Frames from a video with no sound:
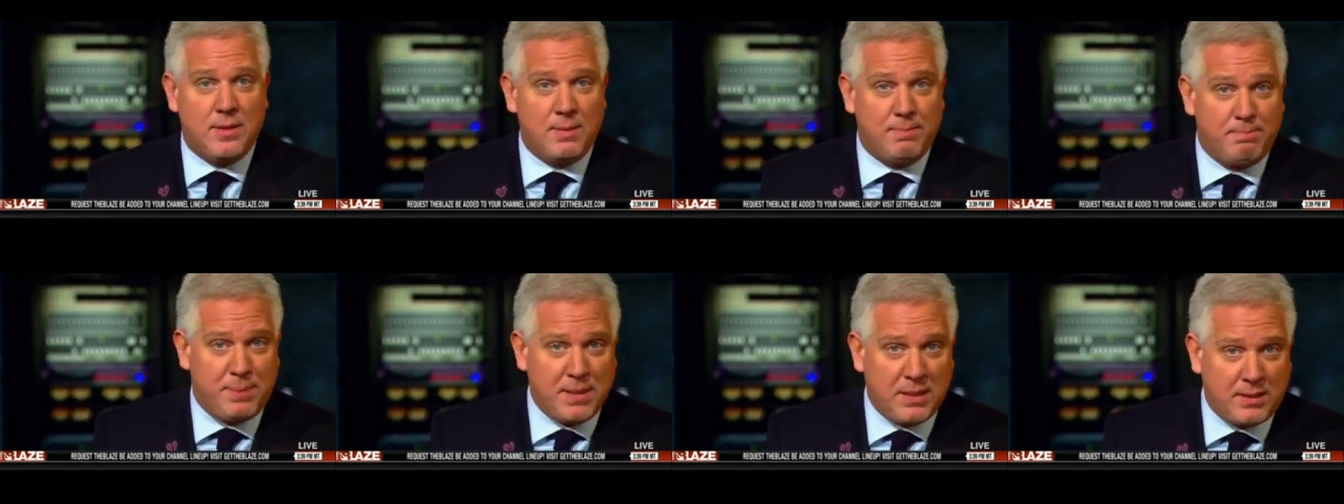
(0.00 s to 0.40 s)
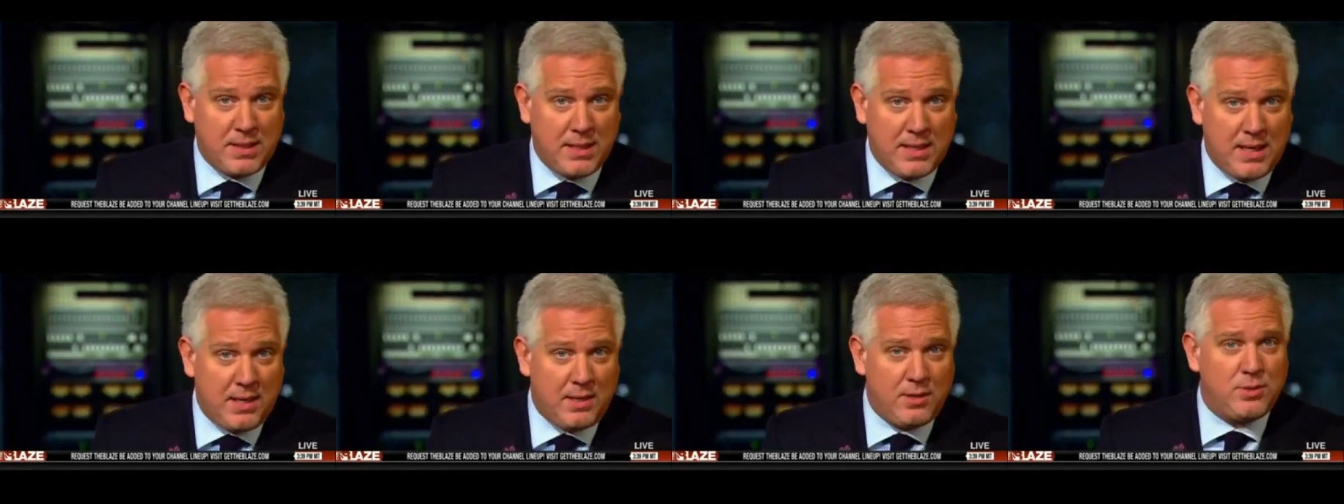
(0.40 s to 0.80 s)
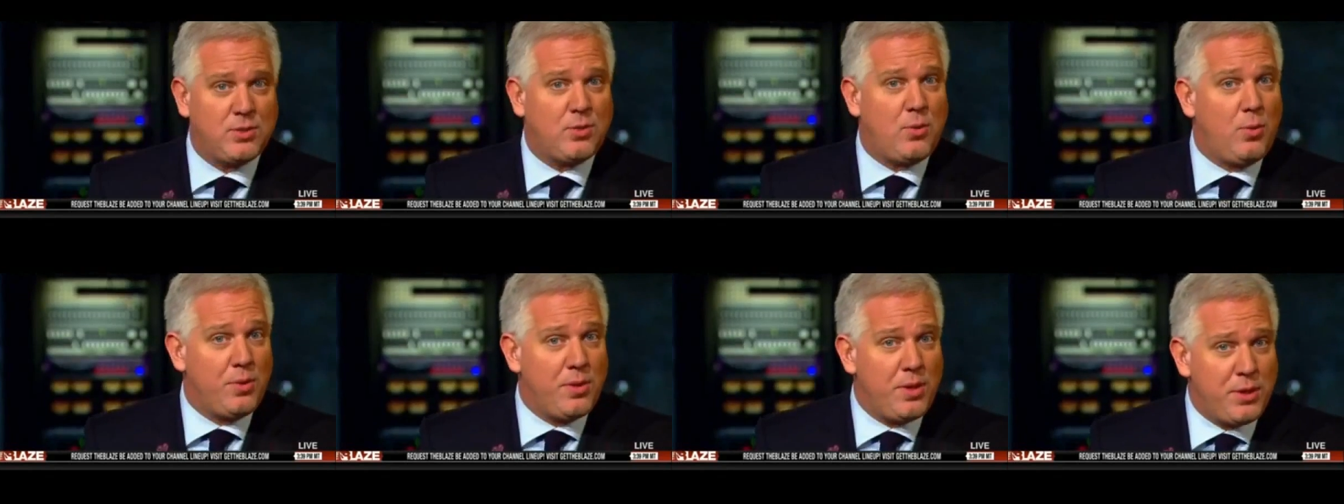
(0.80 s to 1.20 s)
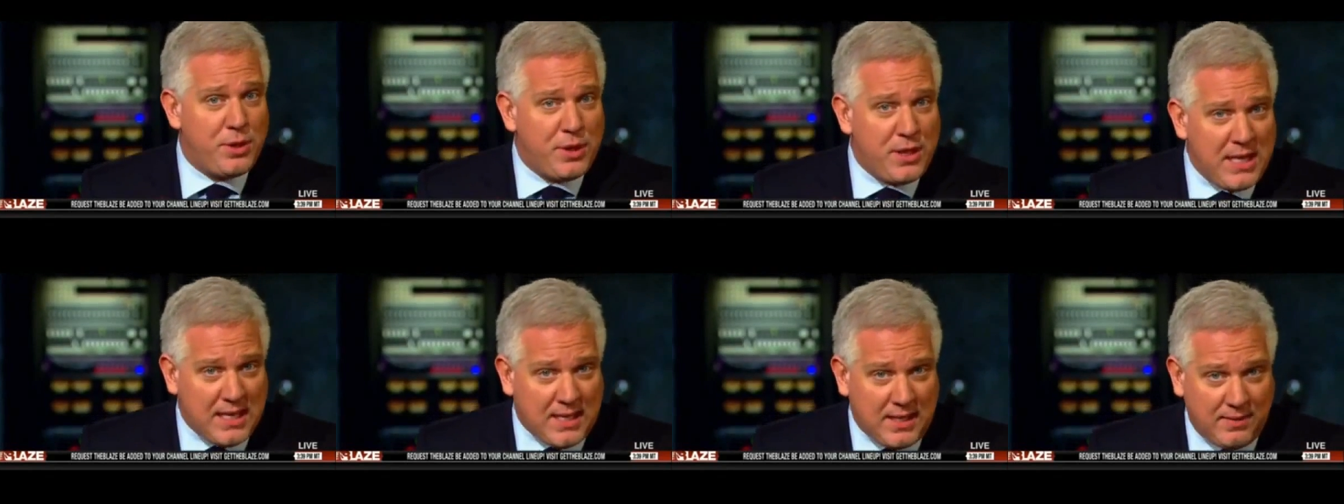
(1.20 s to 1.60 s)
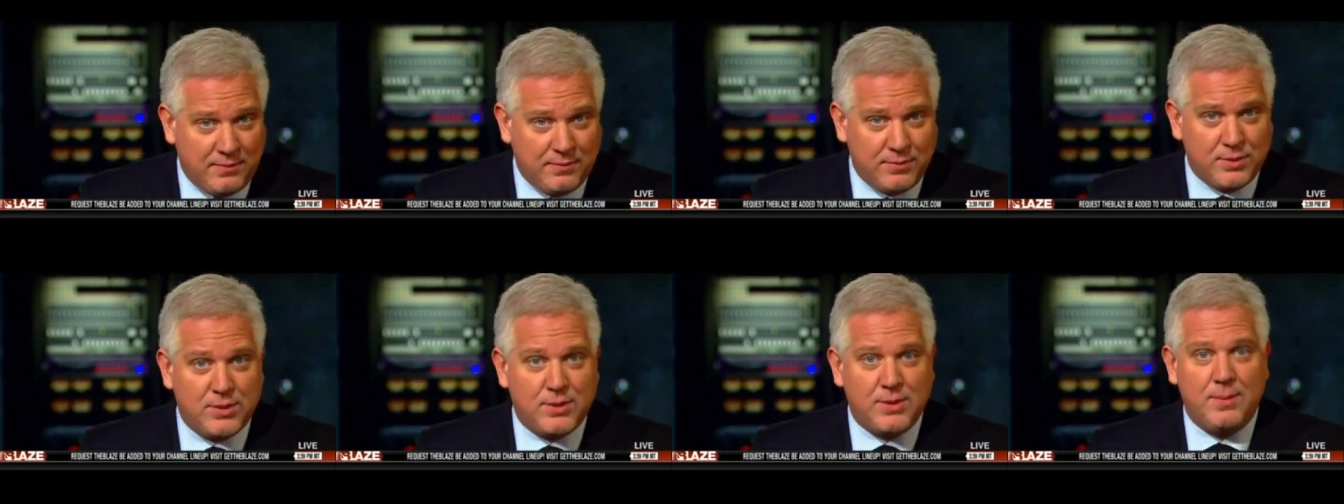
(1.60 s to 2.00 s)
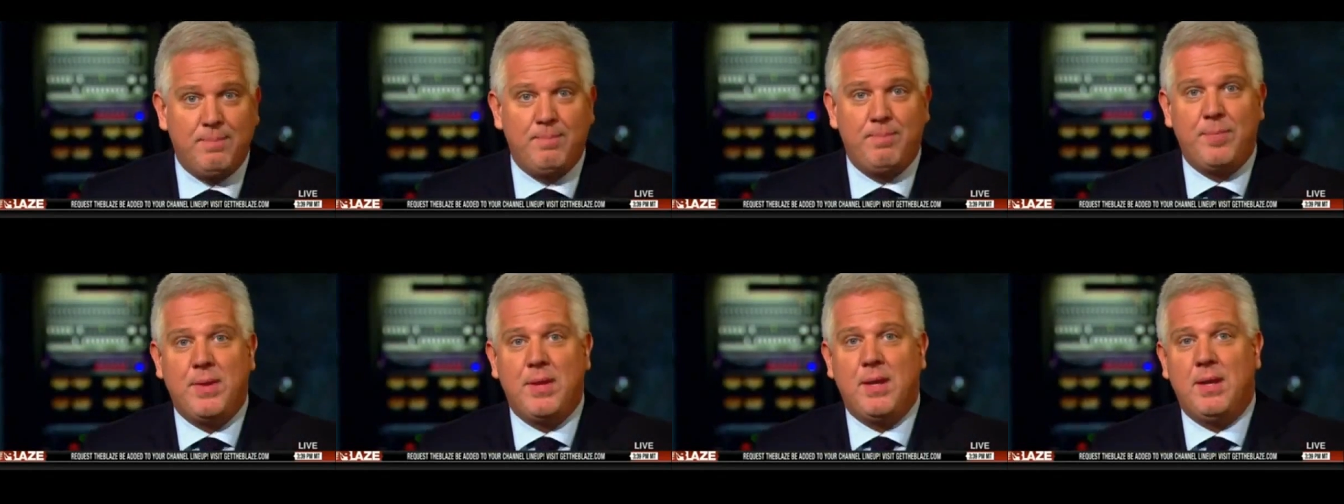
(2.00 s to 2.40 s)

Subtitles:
the billionaires, or the thieves,